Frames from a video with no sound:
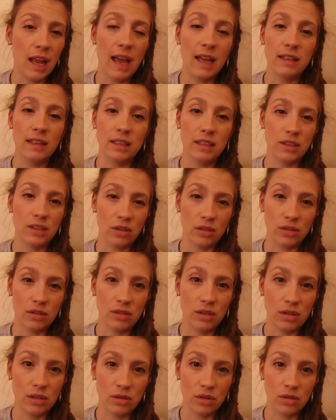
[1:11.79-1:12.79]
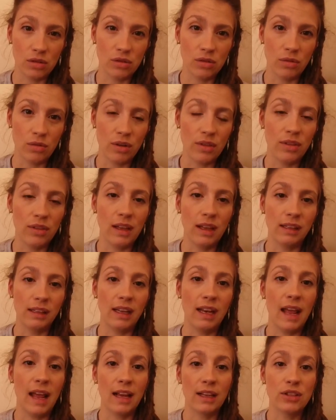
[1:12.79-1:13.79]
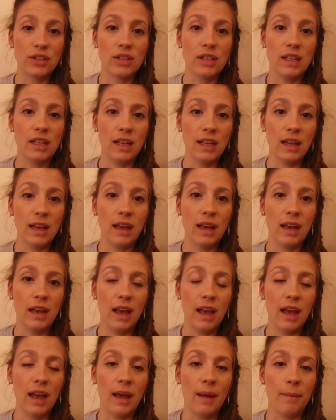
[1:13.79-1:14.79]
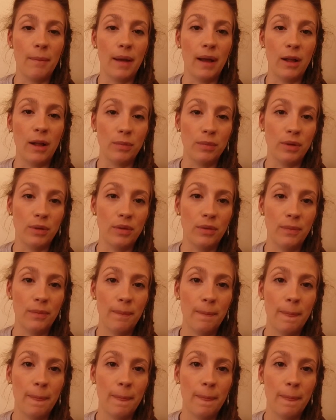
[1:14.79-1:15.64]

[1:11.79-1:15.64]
and testosterone that can actually help you.